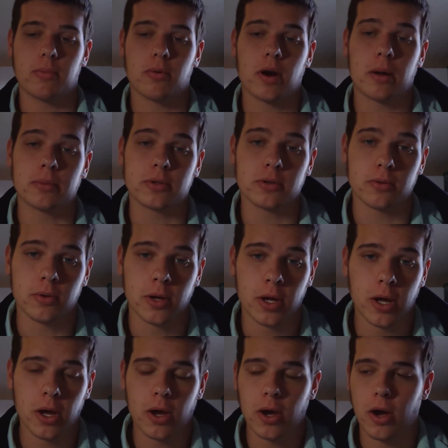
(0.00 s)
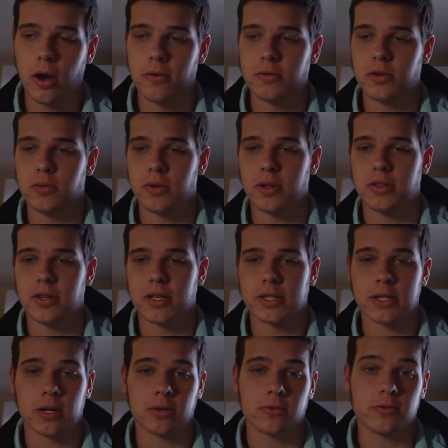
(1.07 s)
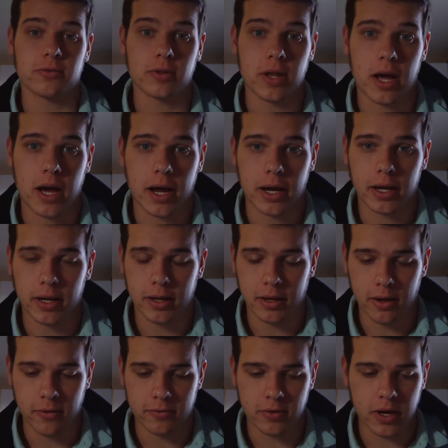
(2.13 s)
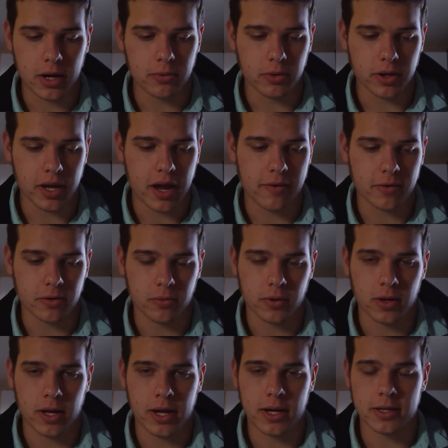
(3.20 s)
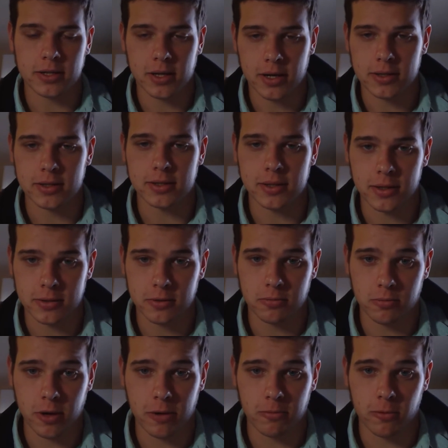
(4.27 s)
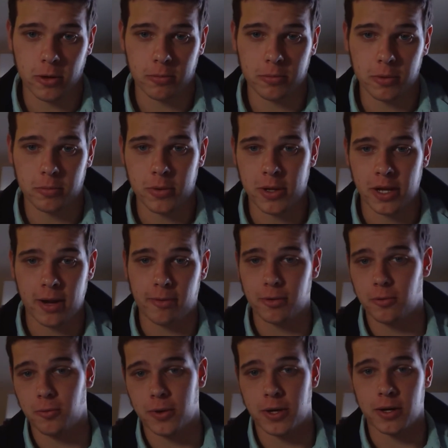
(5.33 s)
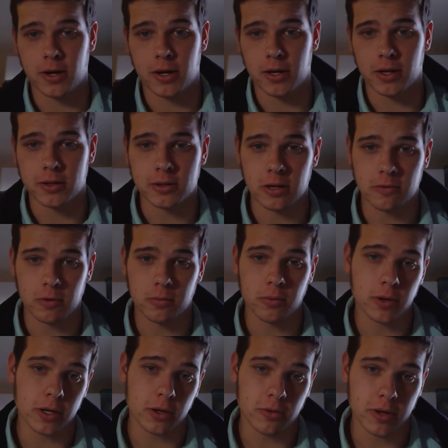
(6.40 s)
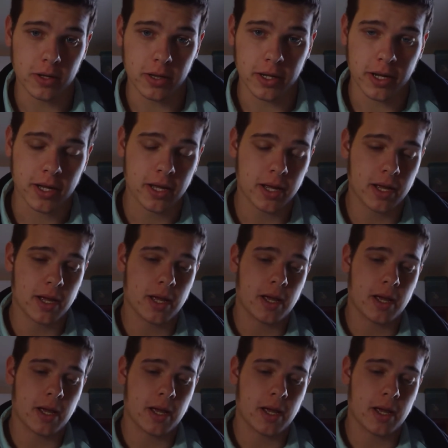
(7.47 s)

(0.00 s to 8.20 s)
impromptu, of doing things on the fly, of not really having to rely on tons and tons of prep work, but being able to win an audience over pretty quickly.